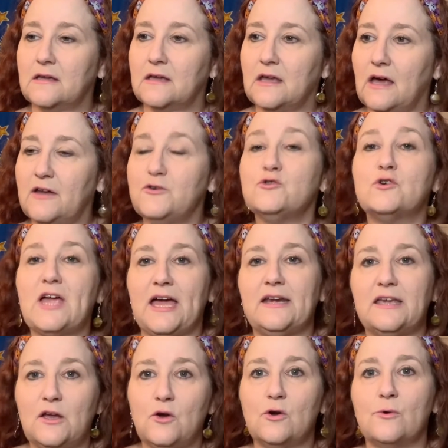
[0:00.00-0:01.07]

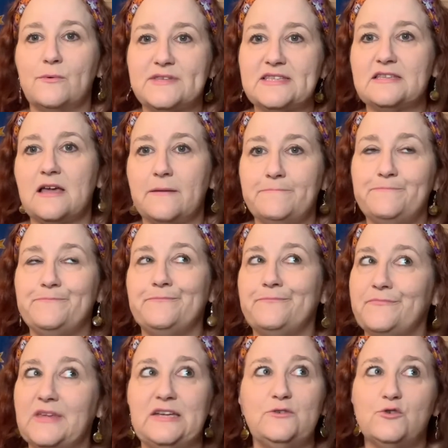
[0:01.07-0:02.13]
undercutting her with some
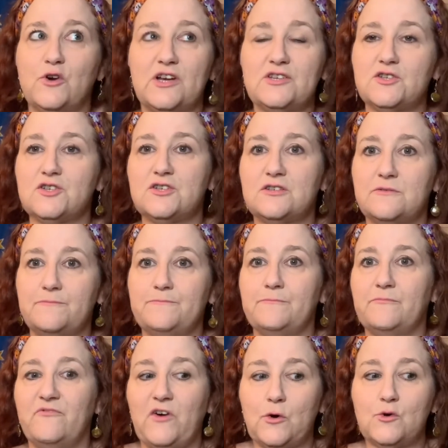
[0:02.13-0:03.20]
entrenched
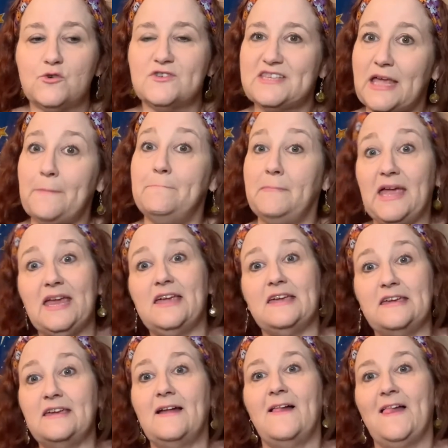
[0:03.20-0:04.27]
voters that
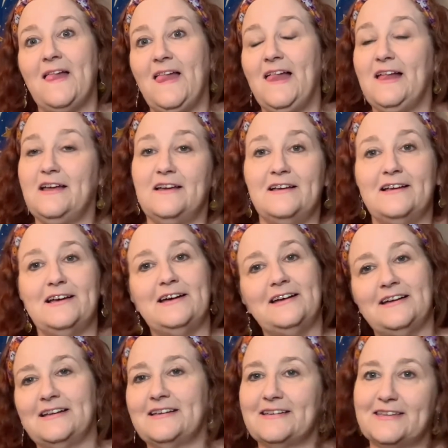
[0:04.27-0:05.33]
may,
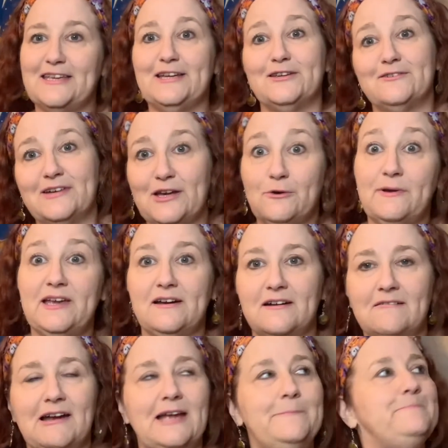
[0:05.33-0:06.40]
you know, here we are,
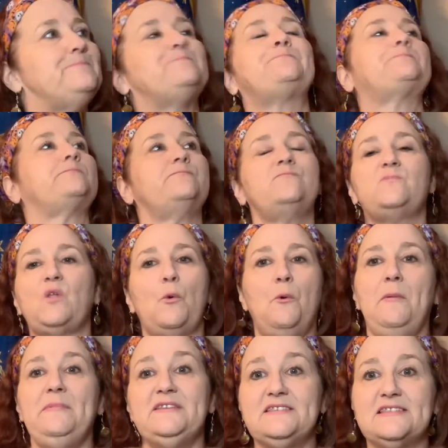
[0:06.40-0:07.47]
right?
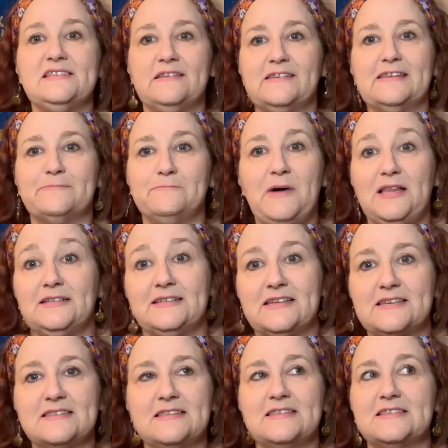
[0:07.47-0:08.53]
Women's in
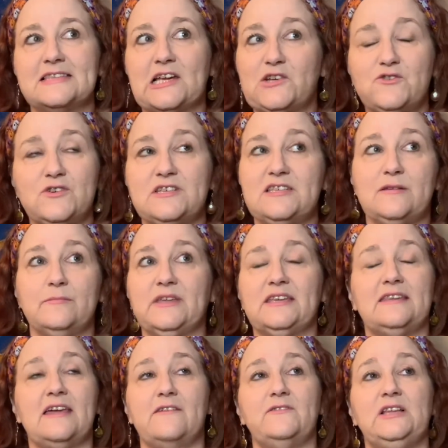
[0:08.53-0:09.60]
politics in this country seem like
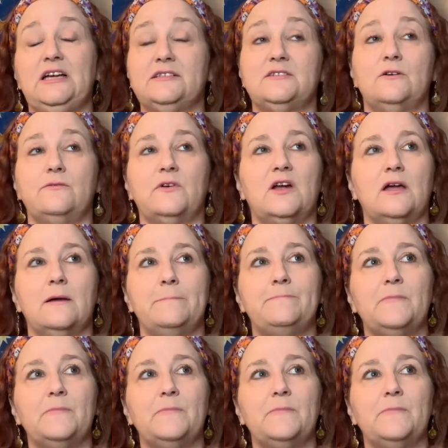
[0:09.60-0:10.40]
they have a lot to overcome.